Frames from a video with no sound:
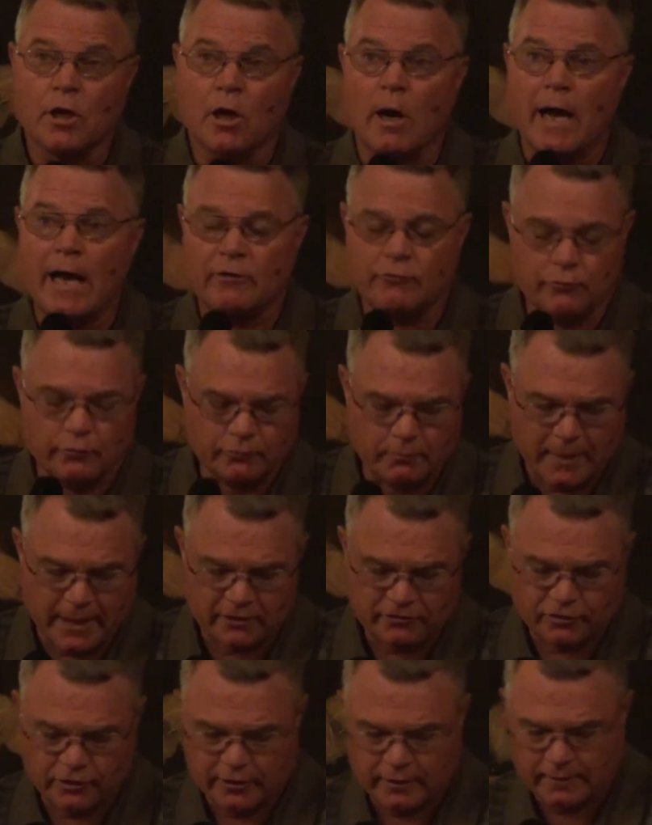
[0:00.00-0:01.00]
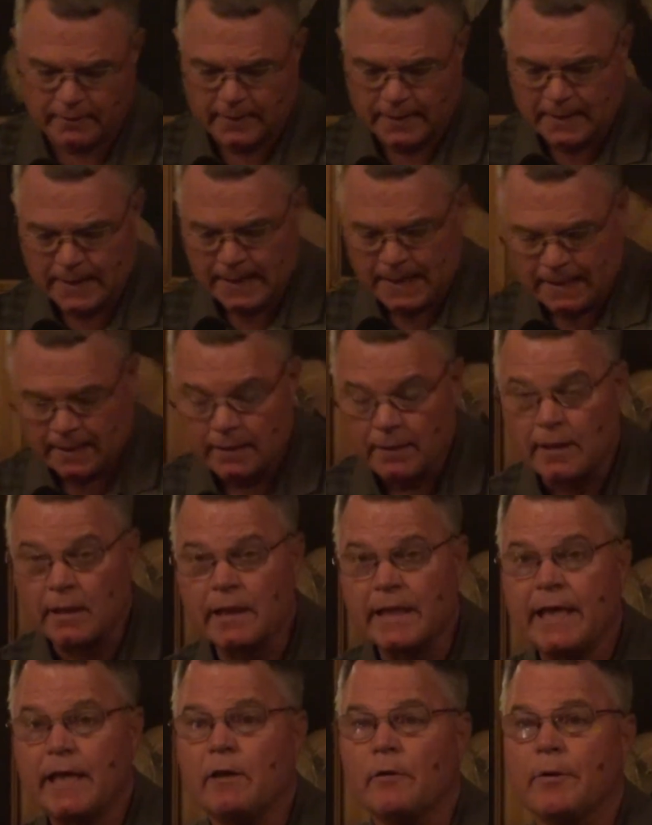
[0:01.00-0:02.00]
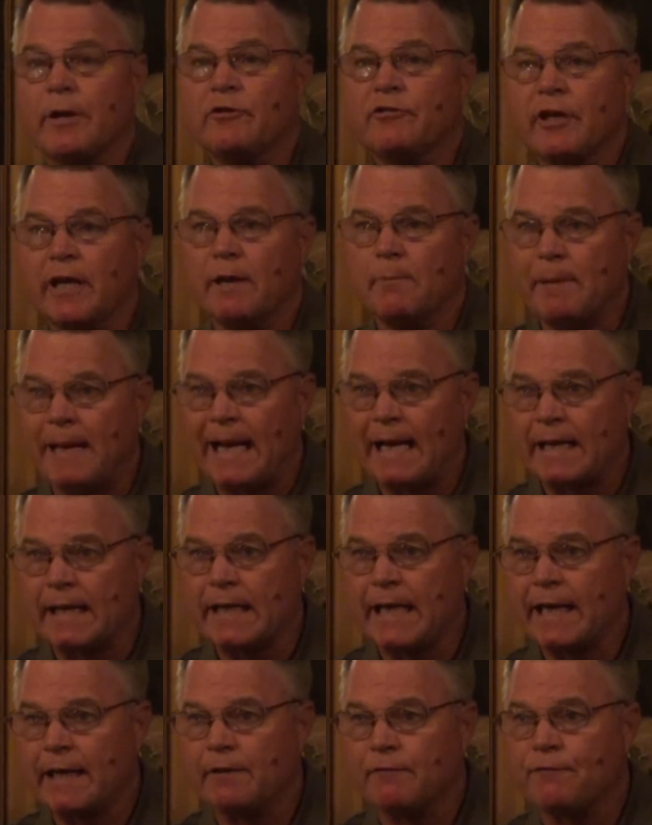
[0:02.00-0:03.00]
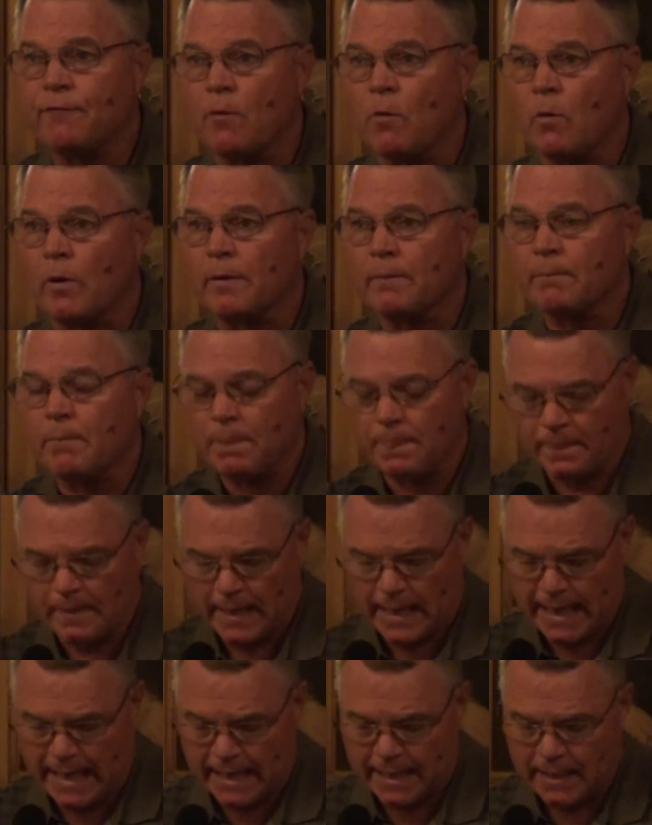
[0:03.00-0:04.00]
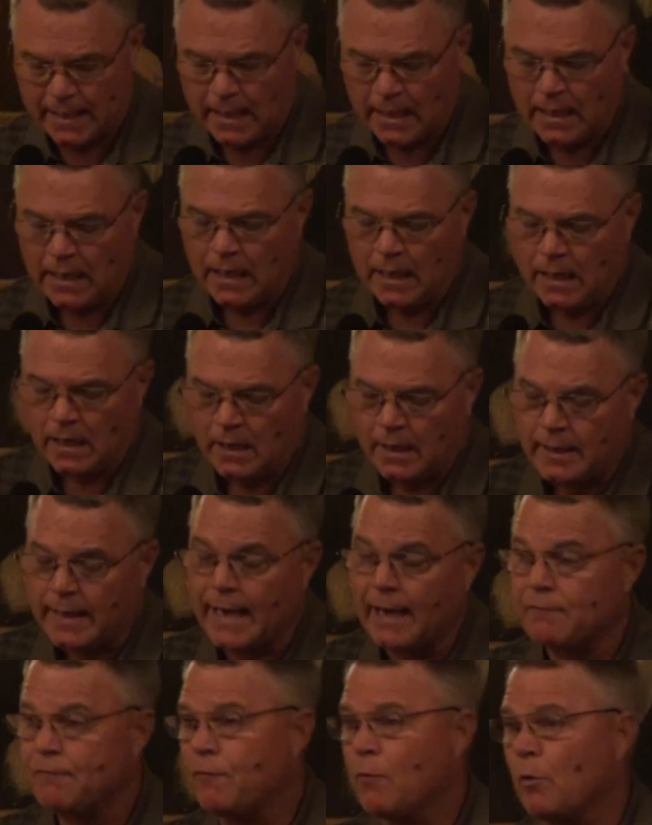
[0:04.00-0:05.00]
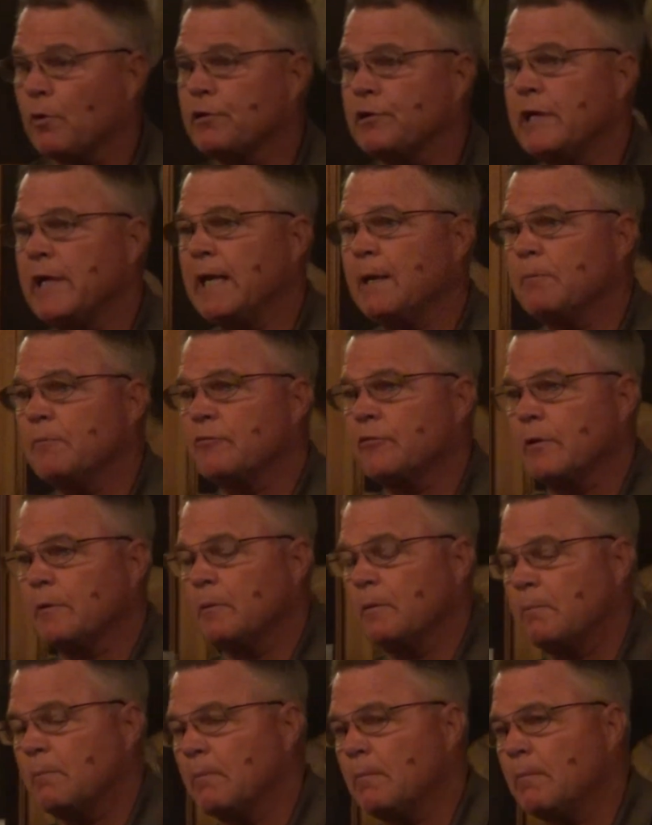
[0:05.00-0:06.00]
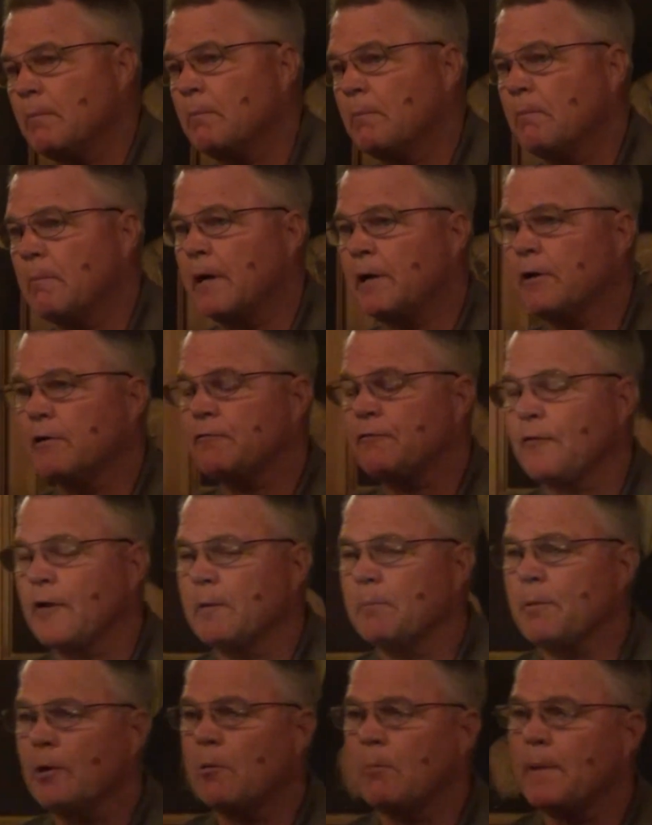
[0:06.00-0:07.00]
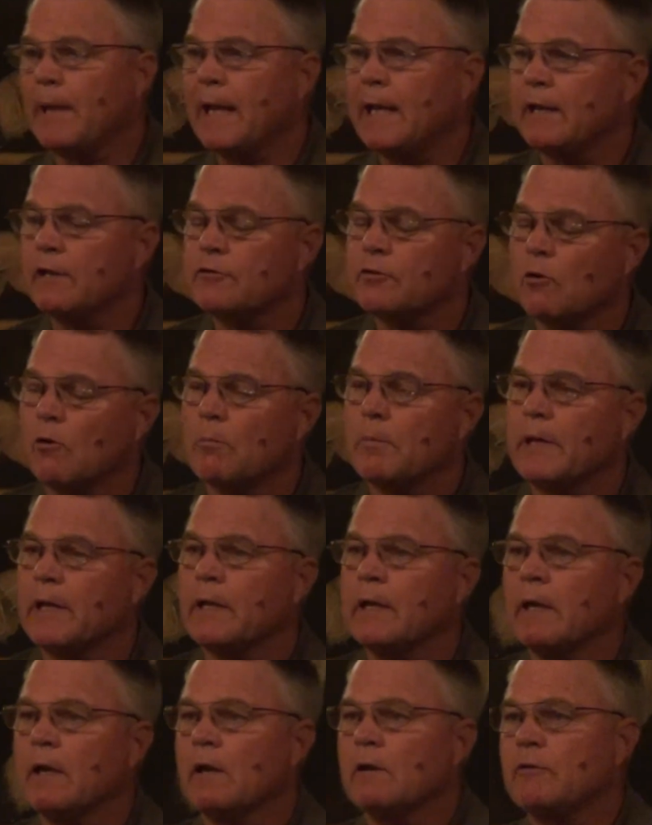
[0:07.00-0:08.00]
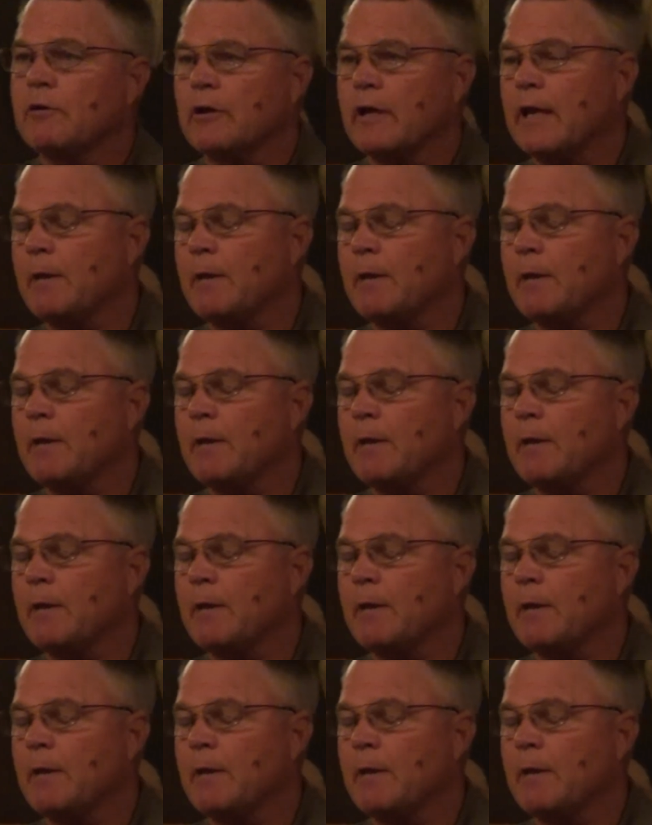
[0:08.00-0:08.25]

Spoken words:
As was mentioned, the league originated back in '84, and they had 4 teams. My good friend Bill Beatty told me to